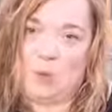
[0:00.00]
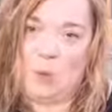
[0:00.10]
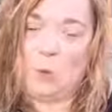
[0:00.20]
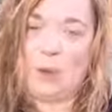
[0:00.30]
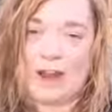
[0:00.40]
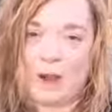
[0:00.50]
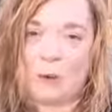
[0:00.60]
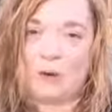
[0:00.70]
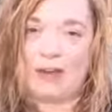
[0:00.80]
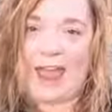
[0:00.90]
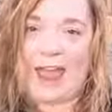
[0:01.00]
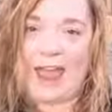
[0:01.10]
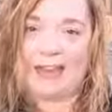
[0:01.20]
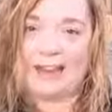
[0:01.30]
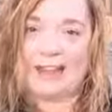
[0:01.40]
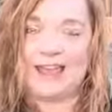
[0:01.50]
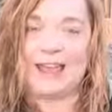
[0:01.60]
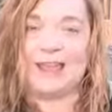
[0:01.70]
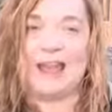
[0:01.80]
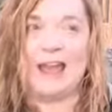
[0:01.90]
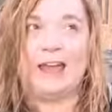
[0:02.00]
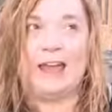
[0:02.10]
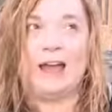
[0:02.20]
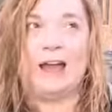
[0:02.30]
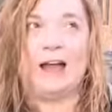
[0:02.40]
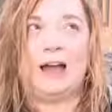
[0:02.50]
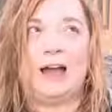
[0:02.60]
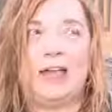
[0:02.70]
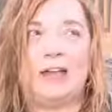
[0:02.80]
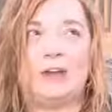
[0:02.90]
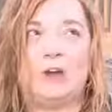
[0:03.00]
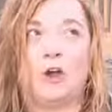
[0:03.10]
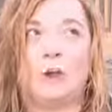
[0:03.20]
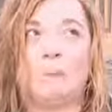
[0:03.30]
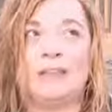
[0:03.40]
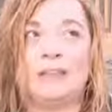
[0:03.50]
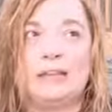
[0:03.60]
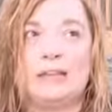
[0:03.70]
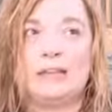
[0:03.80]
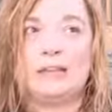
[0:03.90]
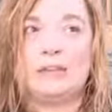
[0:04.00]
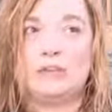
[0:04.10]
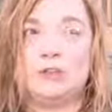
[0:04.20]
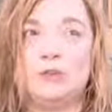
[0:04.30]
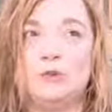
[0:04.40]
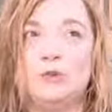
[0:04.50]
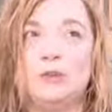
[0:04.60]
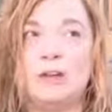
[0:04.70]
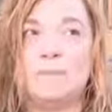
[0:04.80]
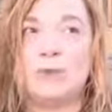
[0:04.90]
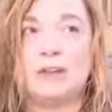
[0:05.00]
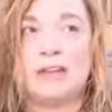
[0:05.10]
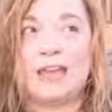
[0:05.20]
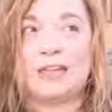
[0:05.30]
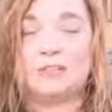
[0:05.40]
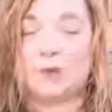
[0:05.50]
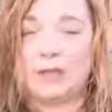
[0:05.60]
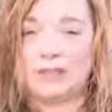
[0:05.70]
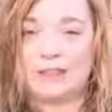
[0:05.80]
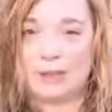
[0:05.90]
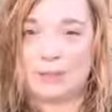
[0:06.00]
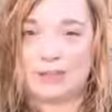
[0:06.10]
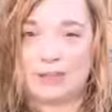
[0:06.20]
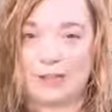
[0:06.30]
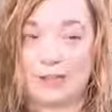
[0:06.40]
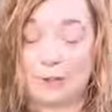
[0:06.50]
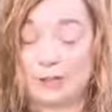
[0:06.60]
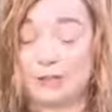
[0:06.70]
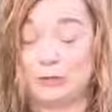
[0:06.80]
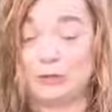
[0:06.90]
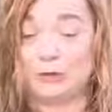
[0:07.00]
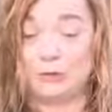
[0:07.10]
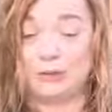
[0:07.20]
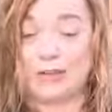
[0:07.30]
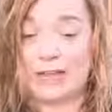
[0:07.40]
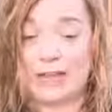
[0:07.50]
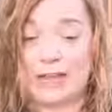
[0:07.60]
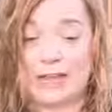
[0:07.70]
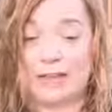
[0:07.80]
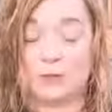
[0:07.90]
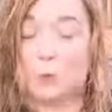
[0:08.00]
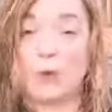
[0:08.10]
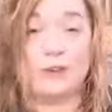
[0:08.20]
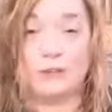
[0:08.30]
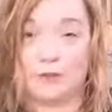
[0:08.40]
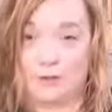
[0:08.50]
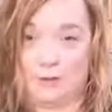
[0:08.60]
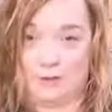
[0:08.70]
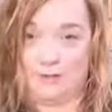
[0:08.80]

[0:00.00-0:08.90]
Where we're at and our ability to communicate the way that we do is wonderful.